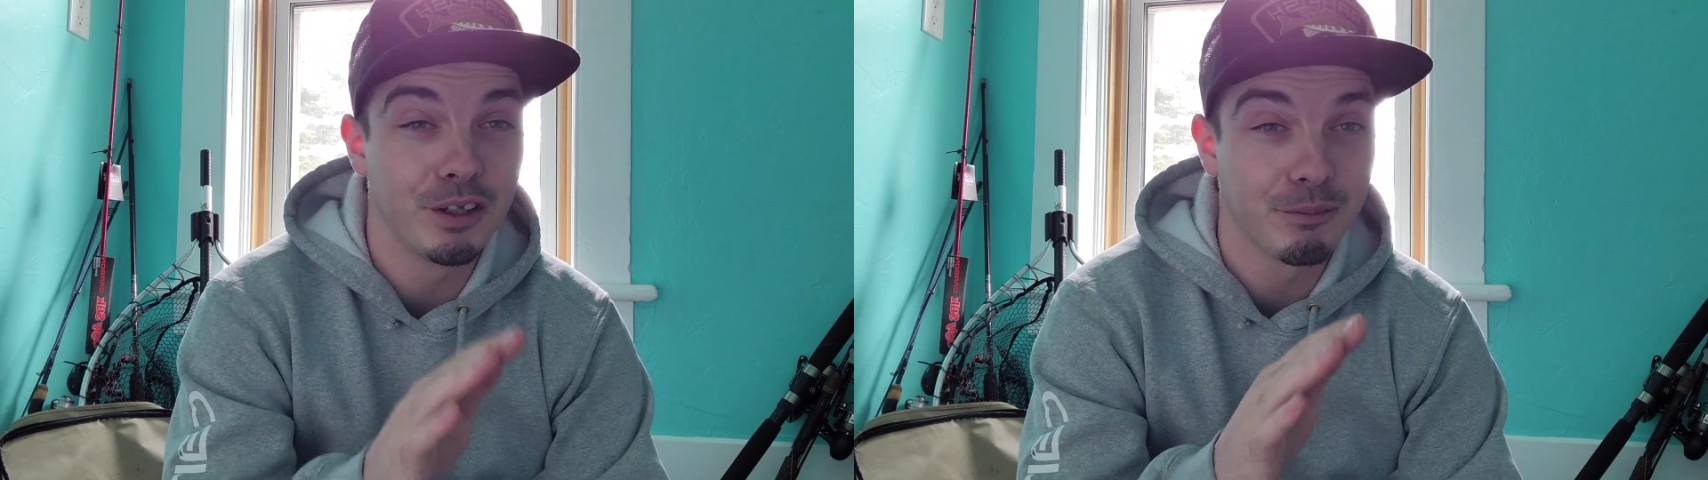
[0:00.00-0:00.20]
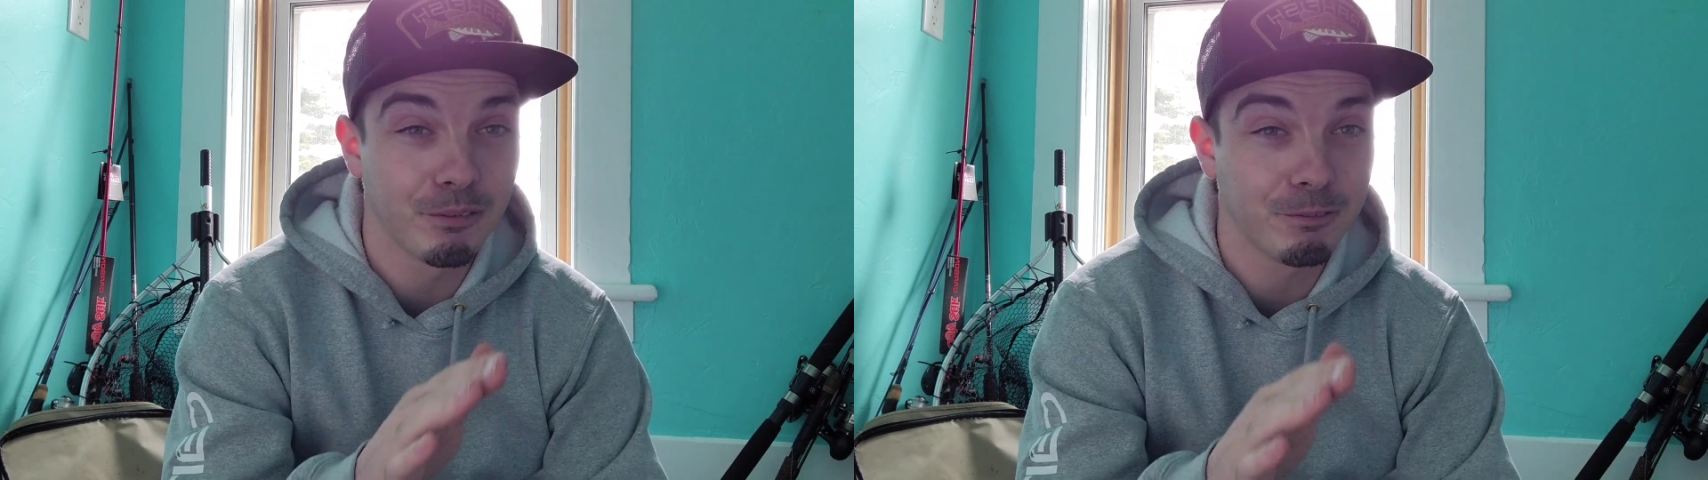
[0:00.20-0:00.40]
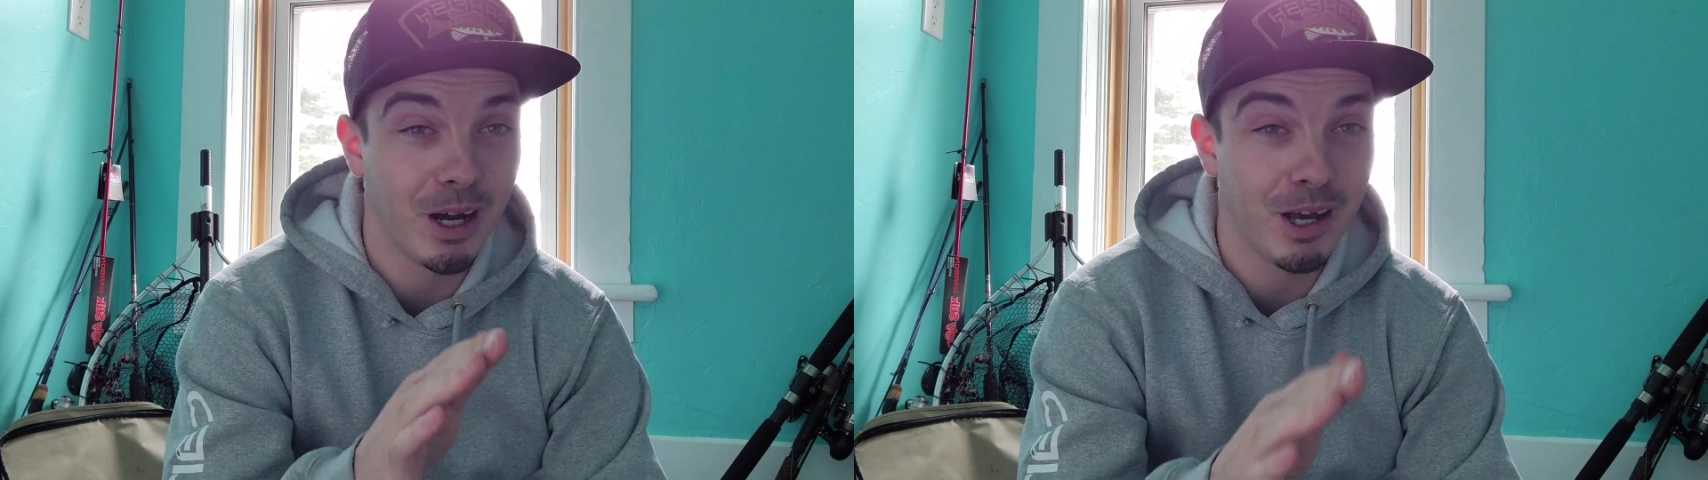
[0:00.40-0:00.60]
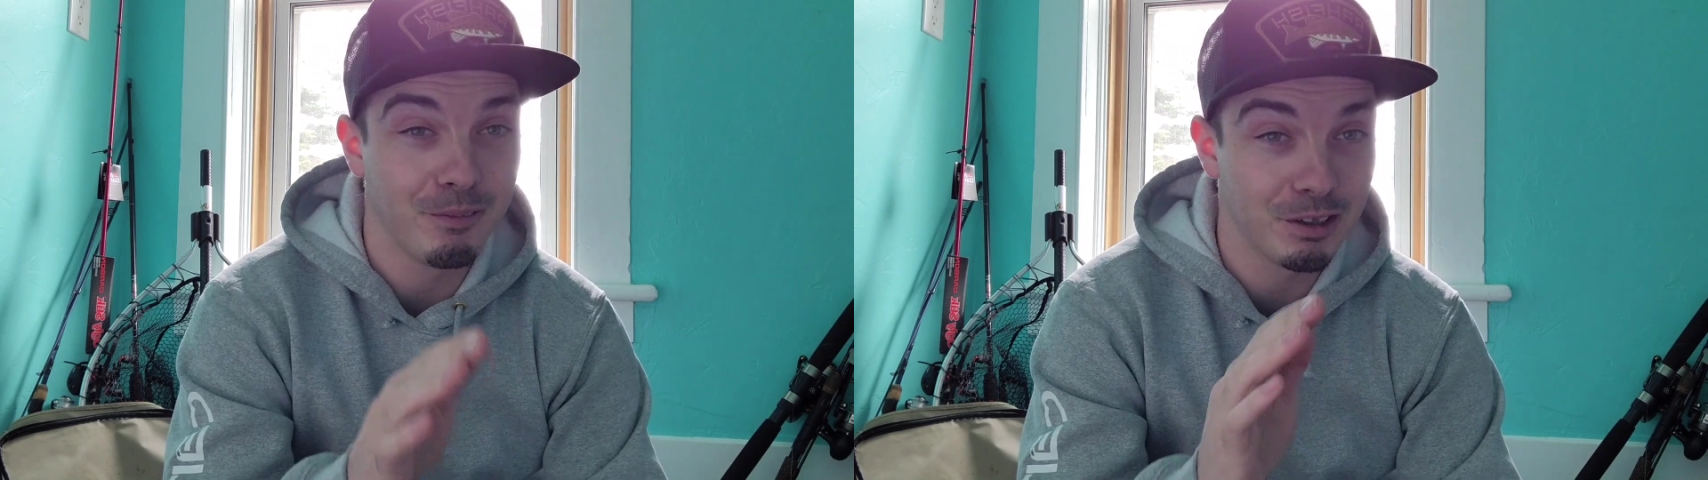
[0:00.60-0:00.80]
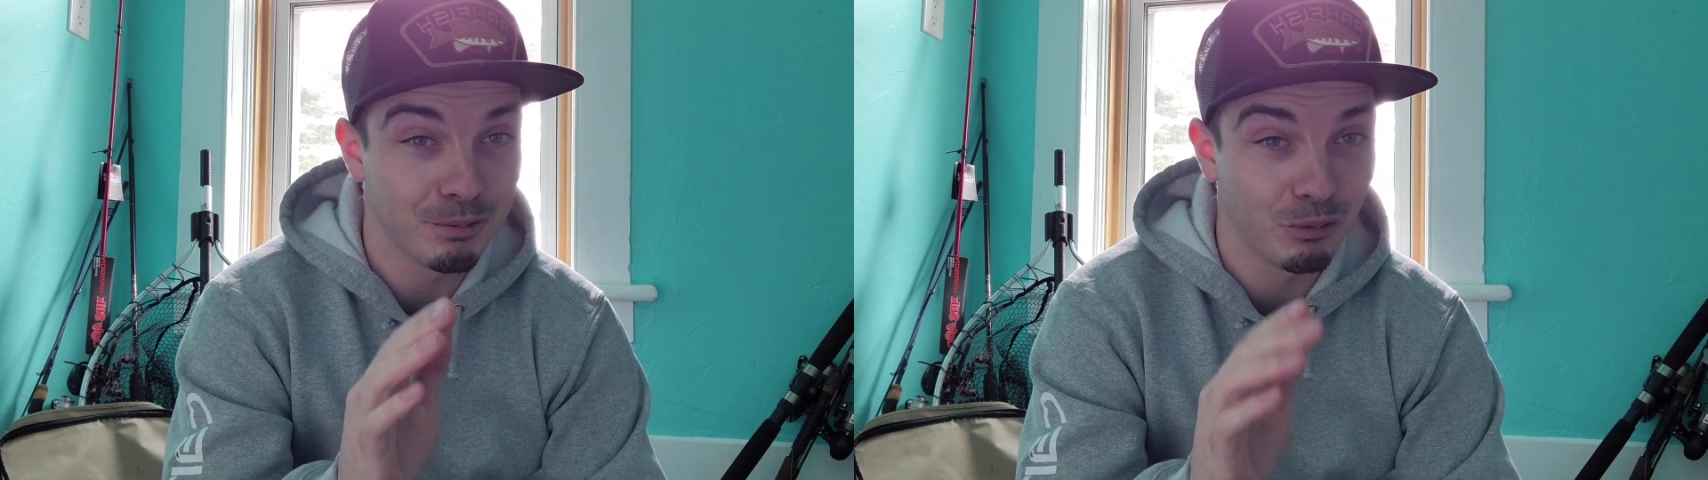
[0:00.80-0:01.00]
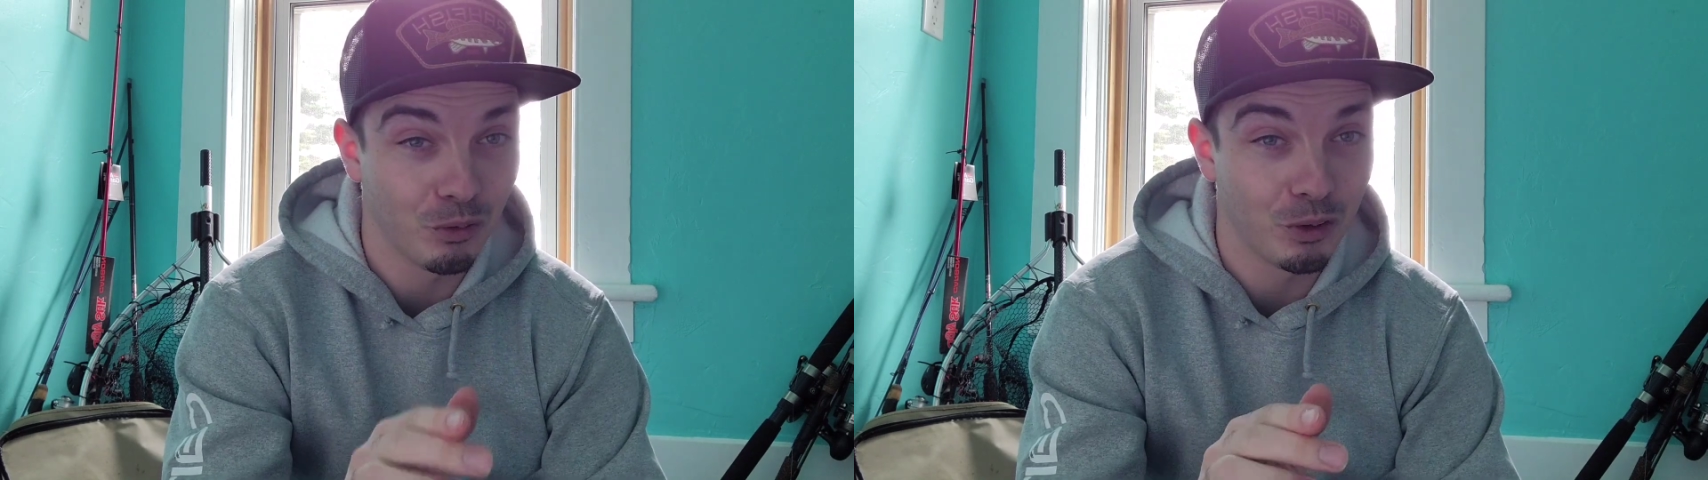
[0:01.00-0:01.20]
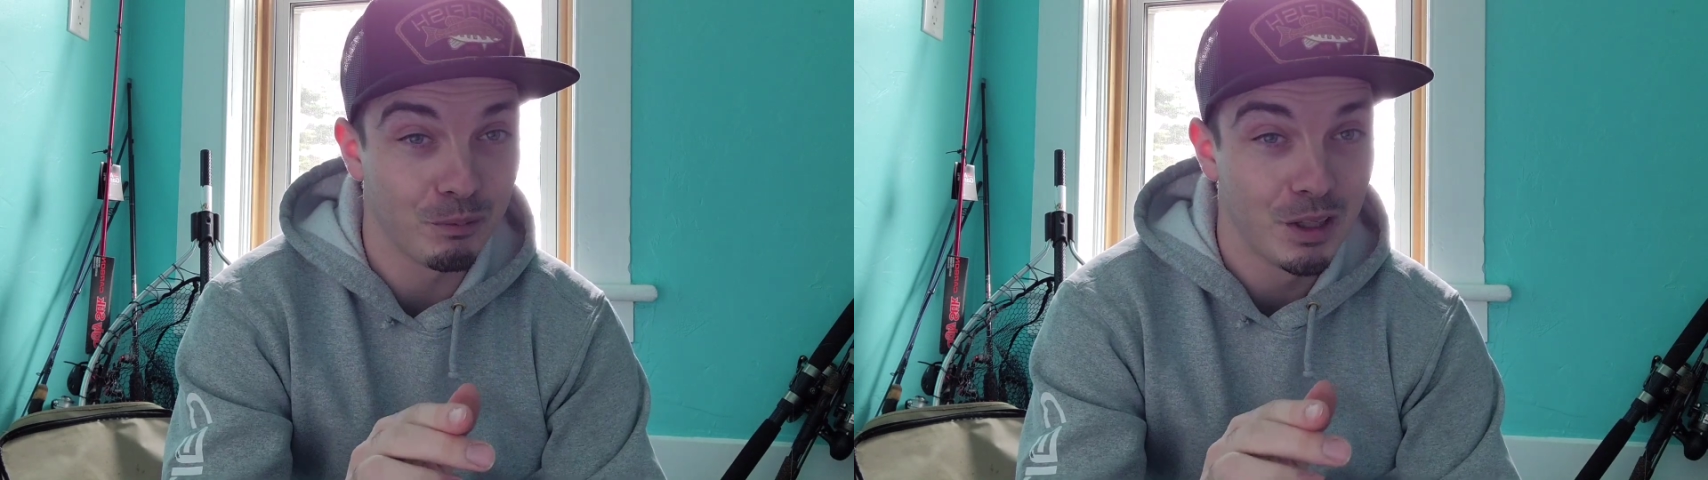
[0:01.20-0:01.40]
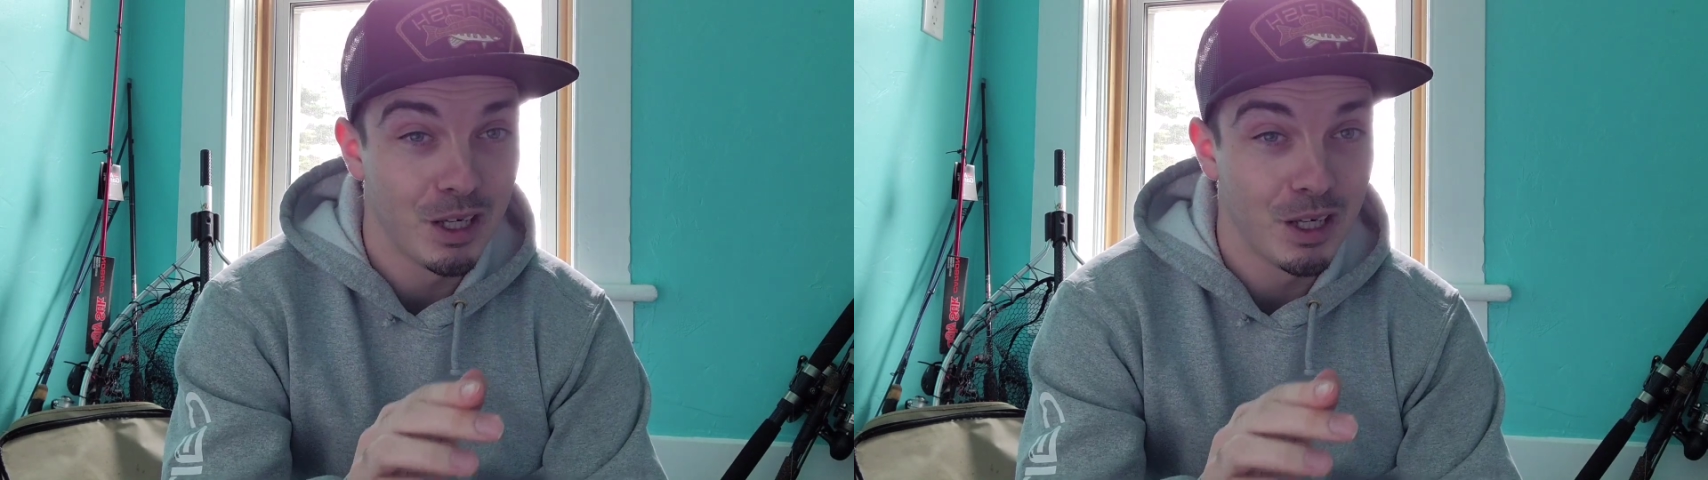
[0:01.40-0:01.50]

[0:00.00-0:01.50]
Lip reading: number 5 as my worm.